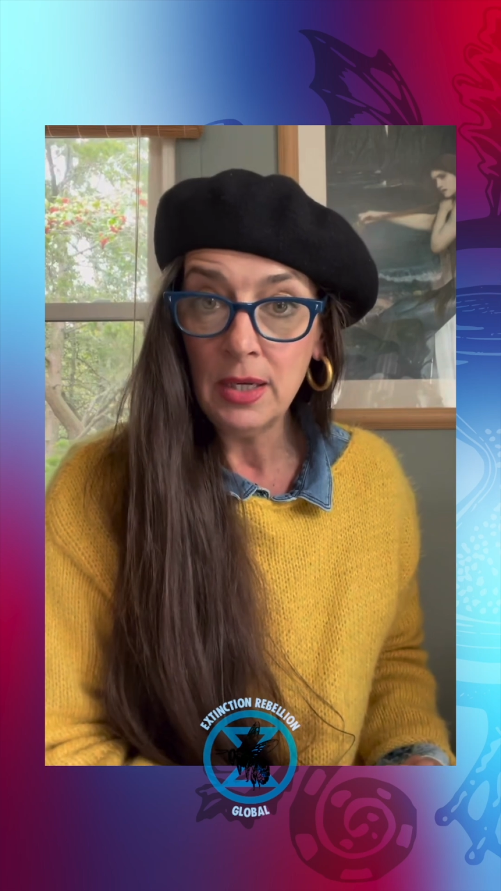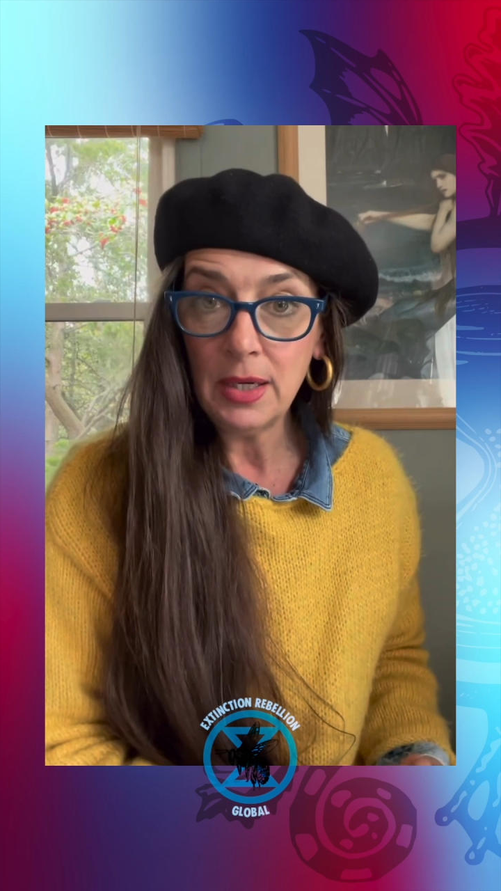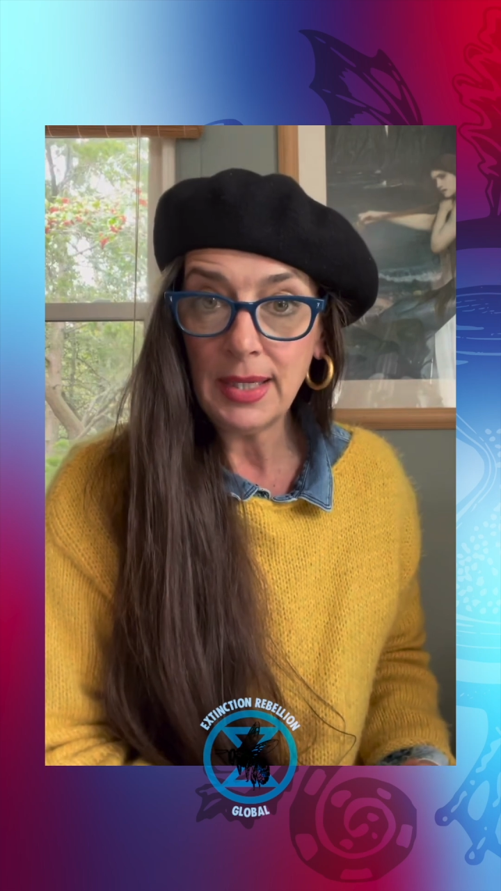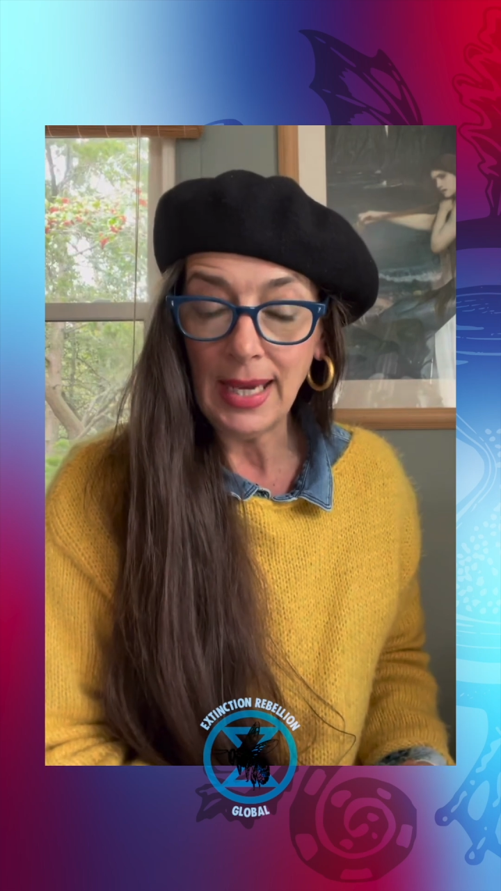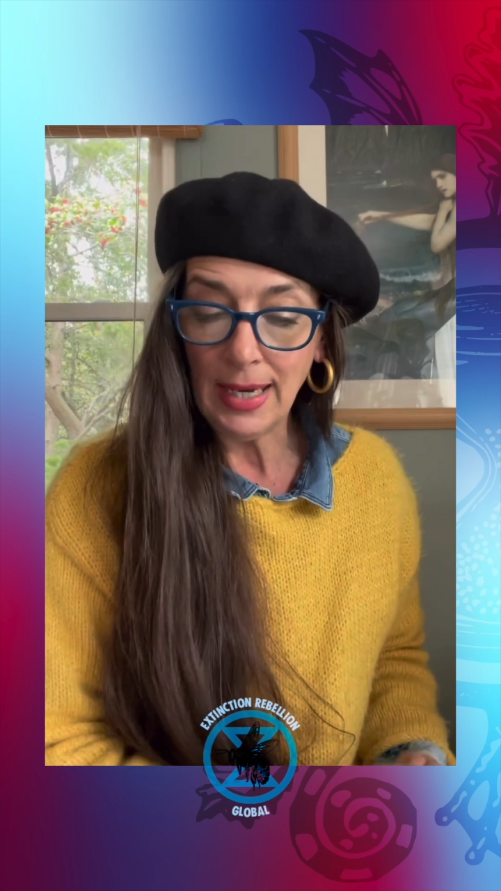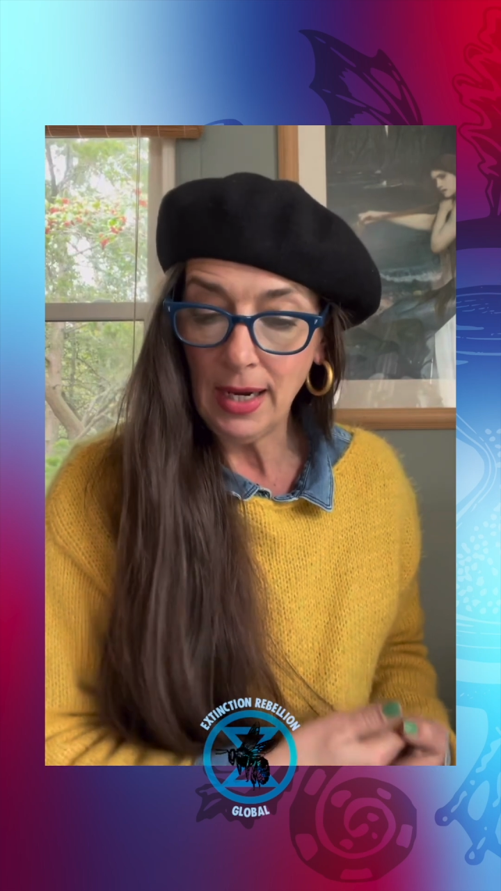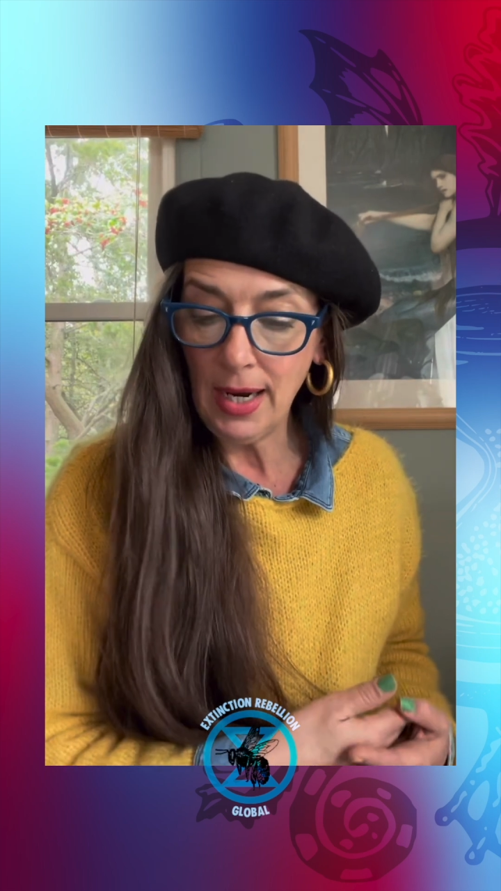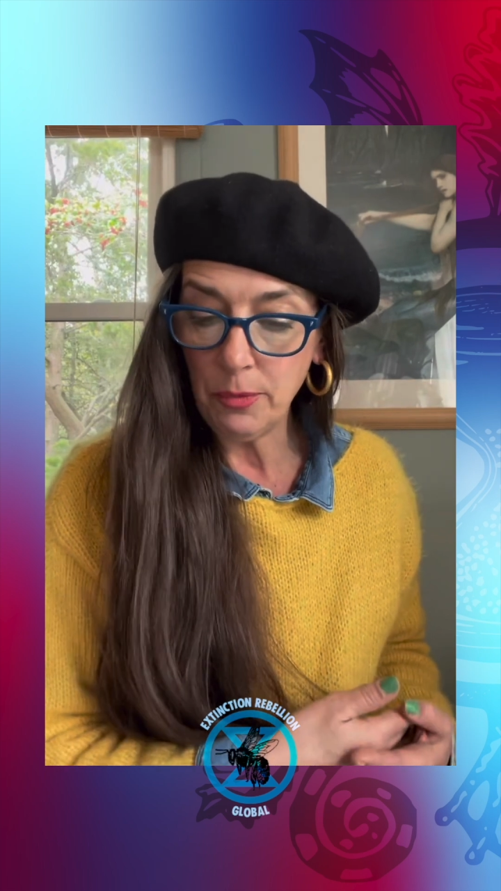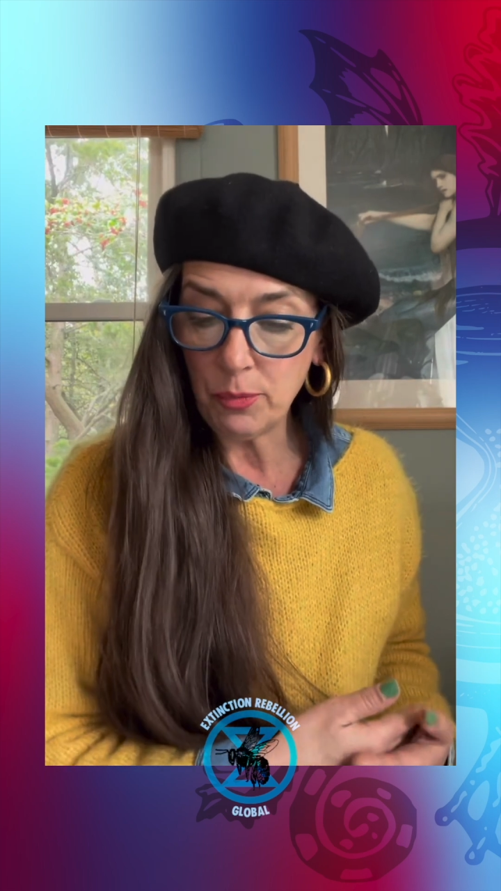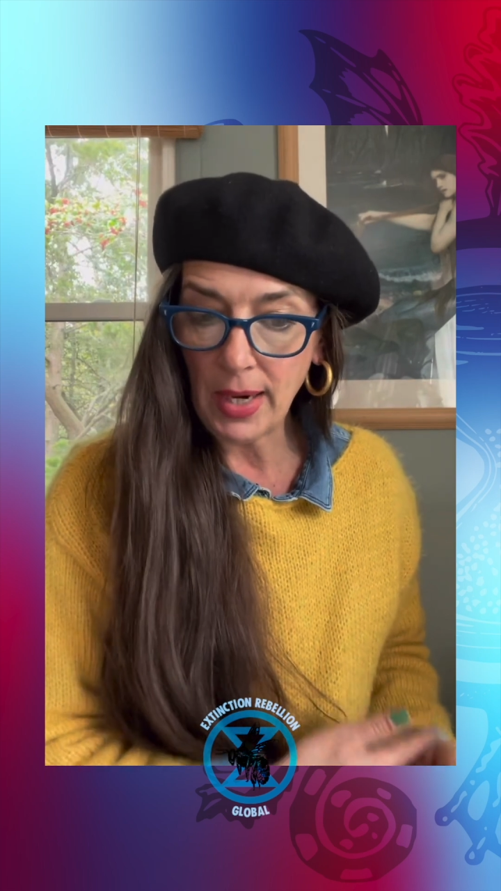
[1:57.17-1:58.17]
Again,
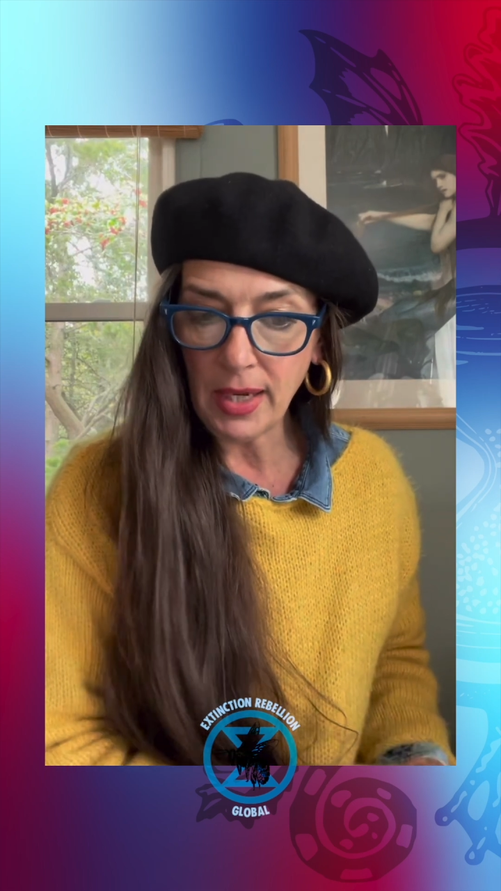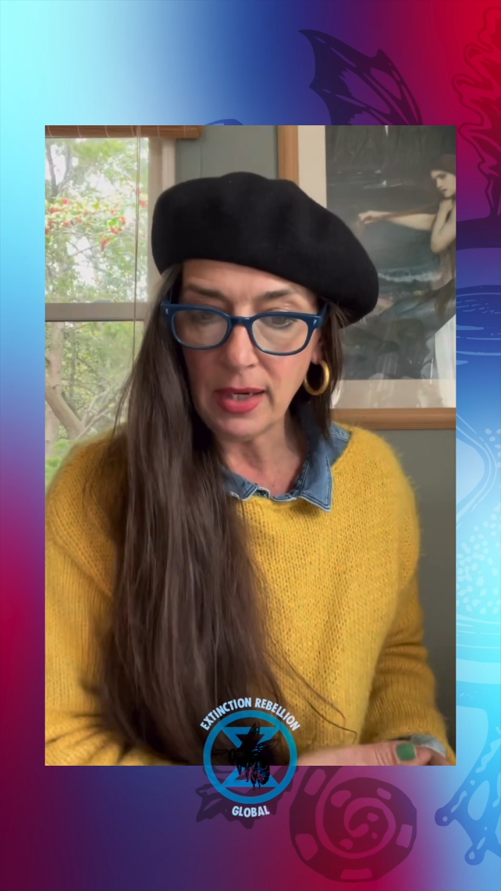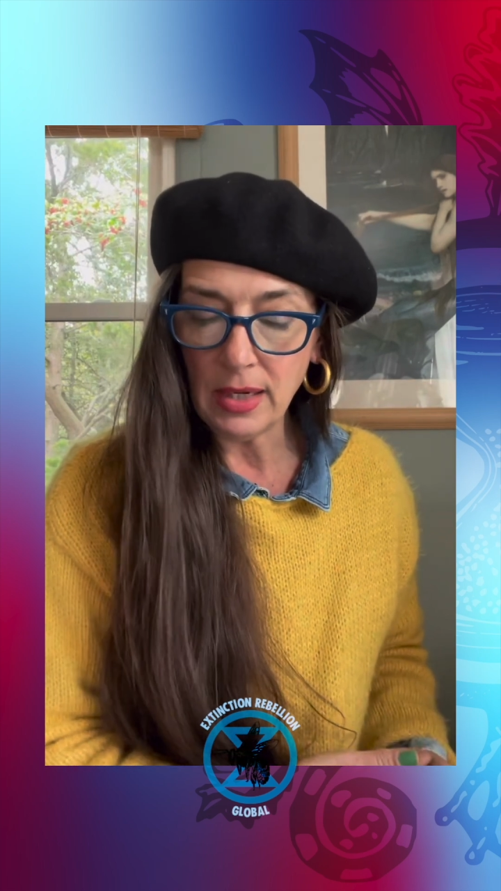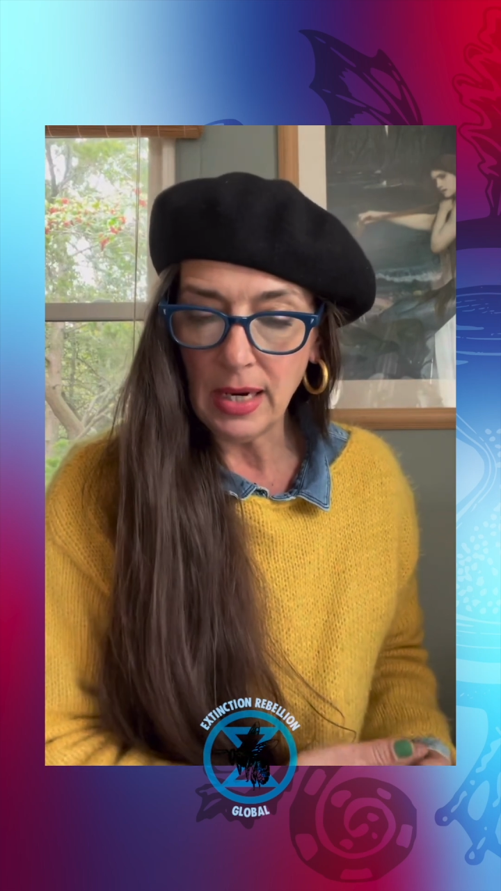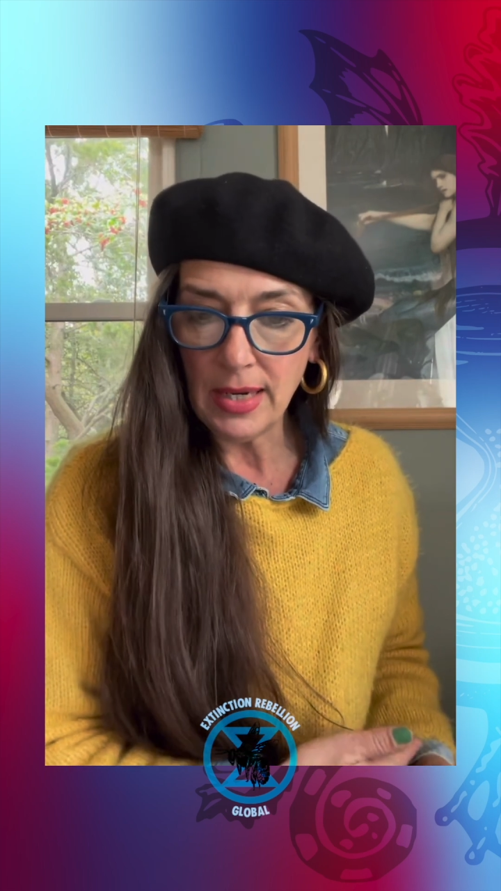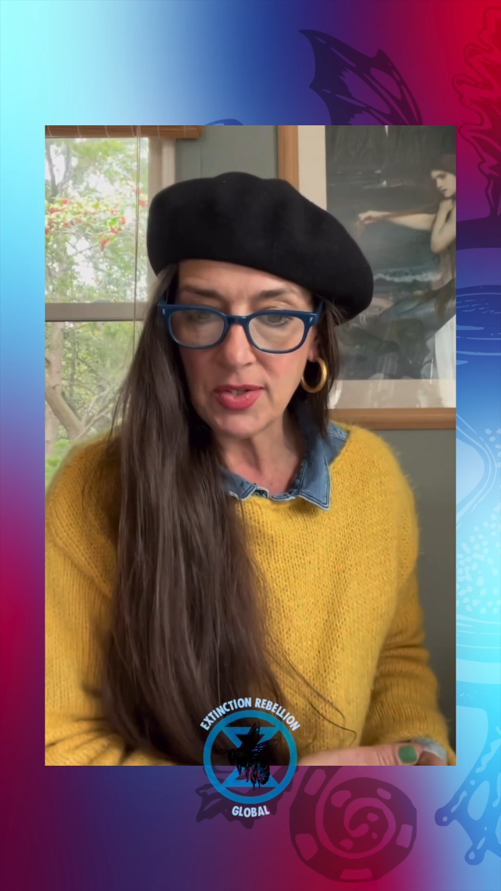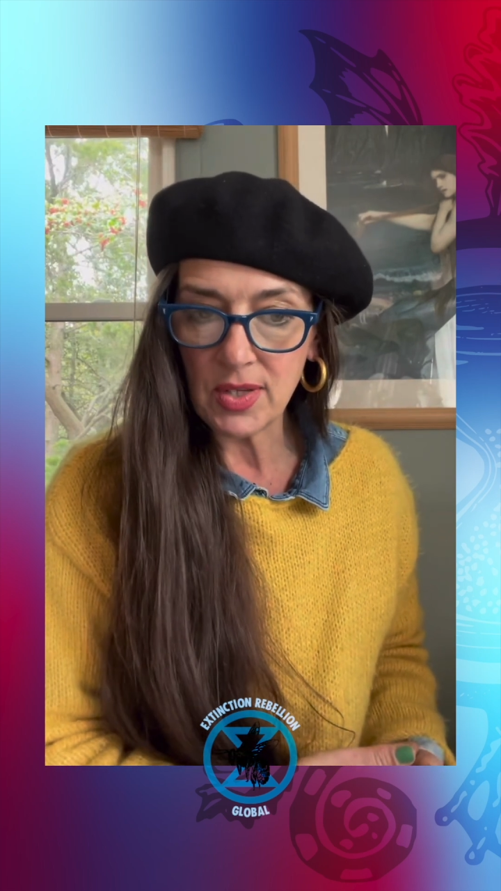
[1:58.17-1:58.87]
I recognize